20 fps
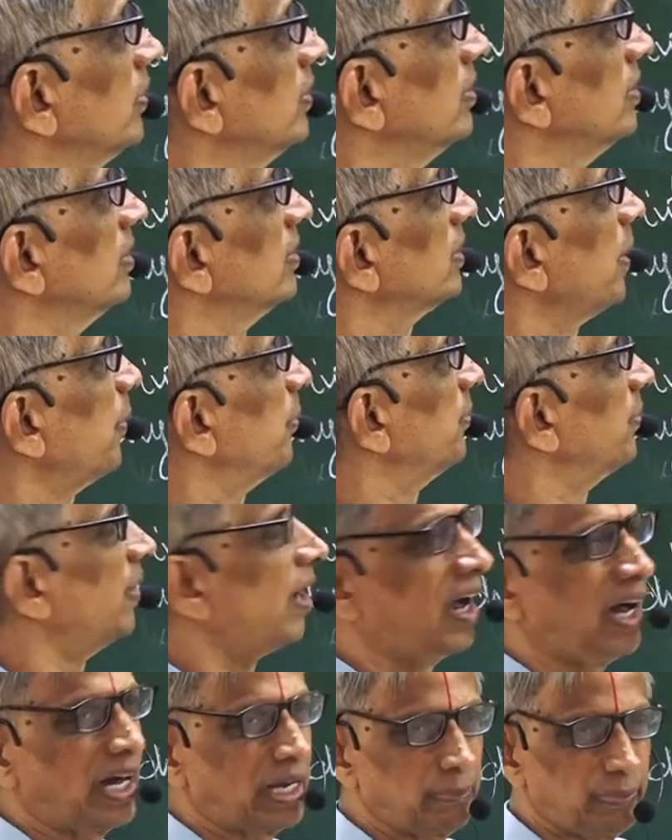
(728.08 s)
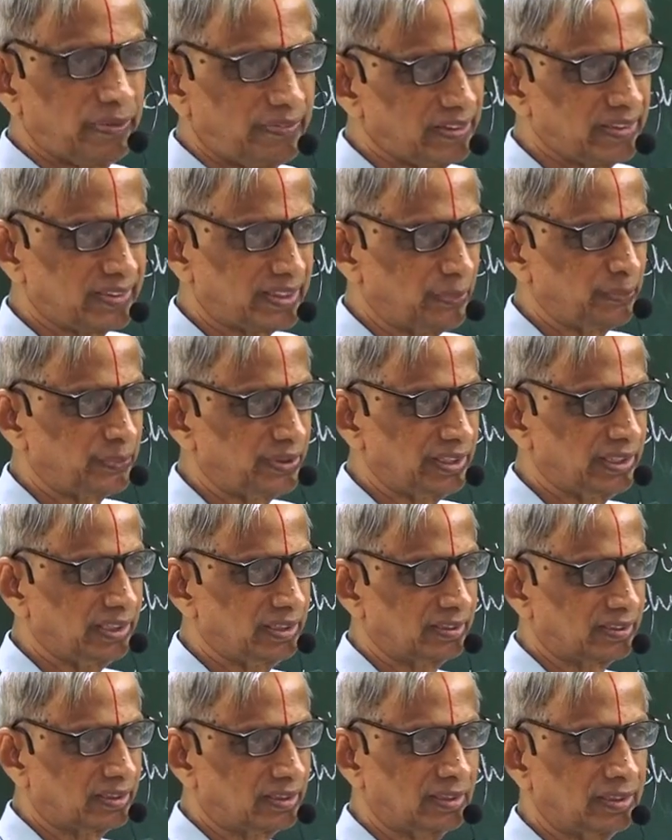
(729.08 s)
This is some r power something
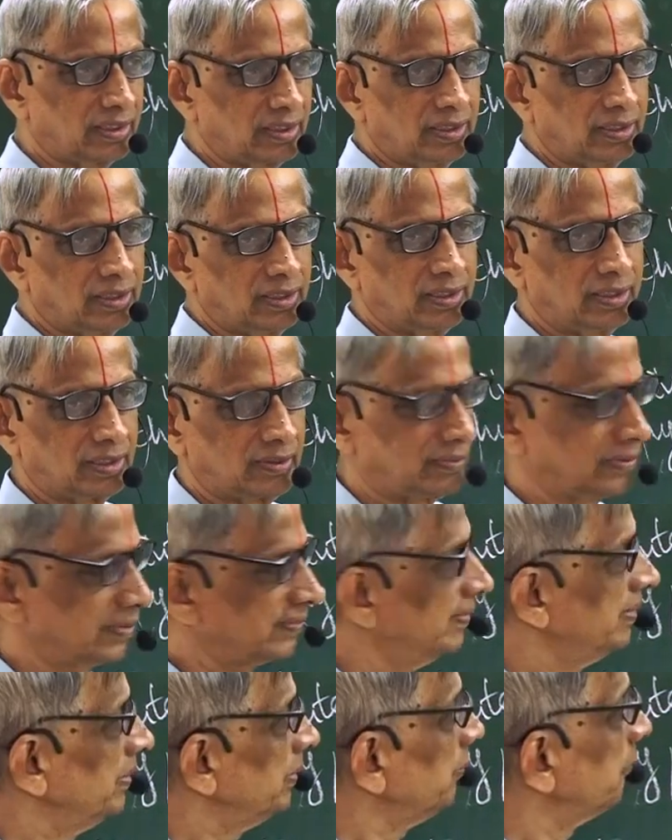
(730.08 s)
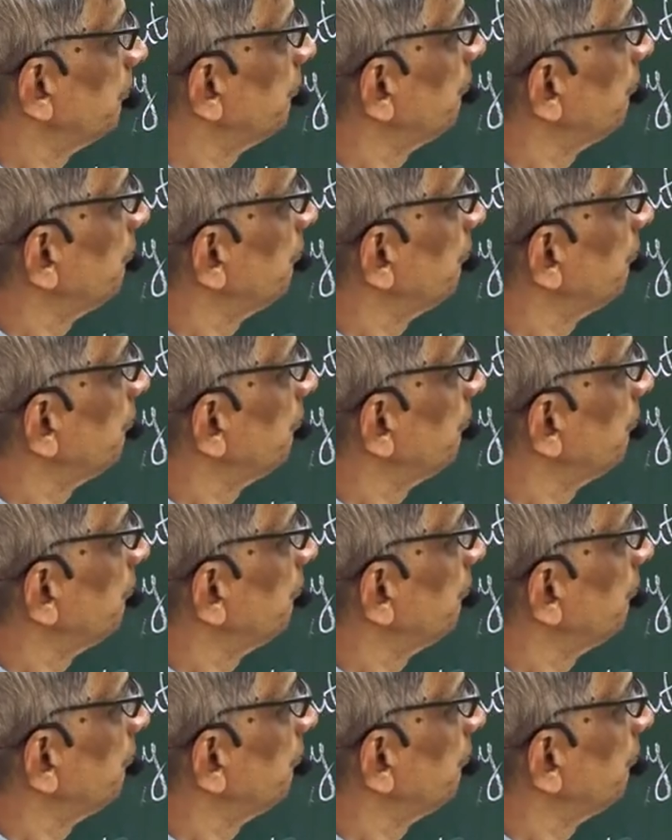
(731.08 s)
or whatever,